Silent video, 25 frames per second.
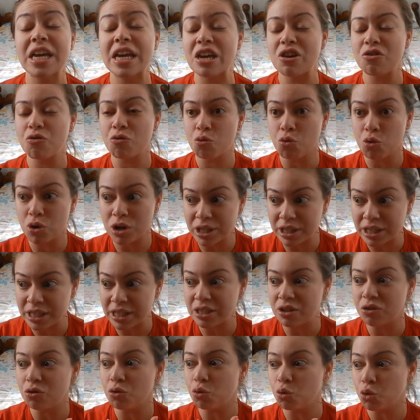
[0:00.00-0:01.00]
it
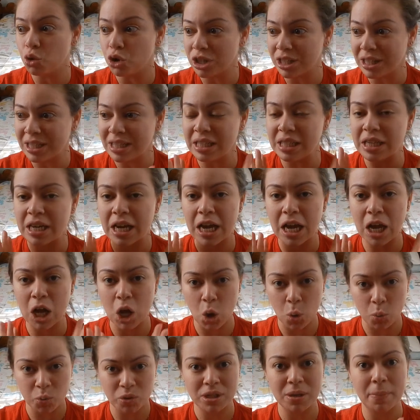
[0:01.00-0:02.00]
really, really
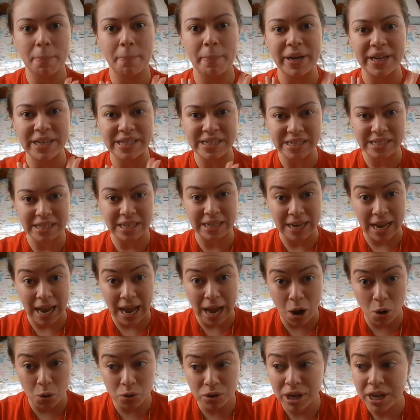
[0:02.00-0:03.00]
helped my skin
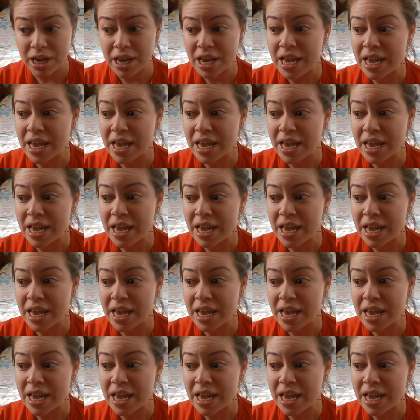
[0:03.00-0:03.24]
out.